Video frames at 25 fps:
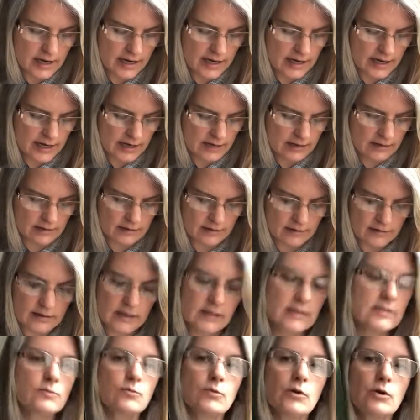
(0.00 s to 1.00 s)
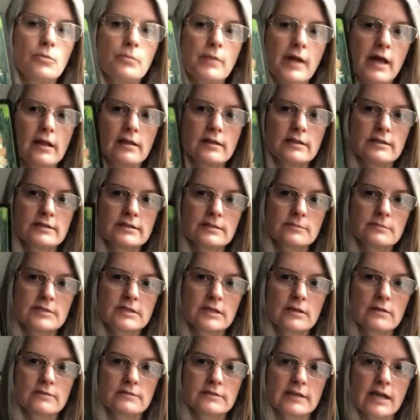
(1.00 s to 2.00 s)
And things will balance
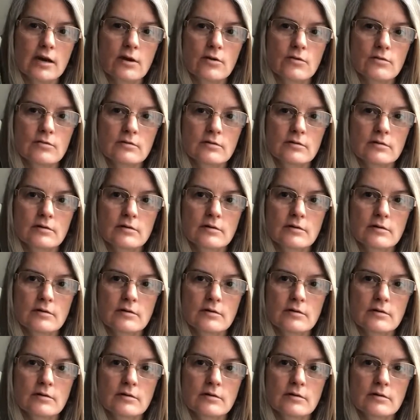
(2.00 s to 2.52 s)
themselves out,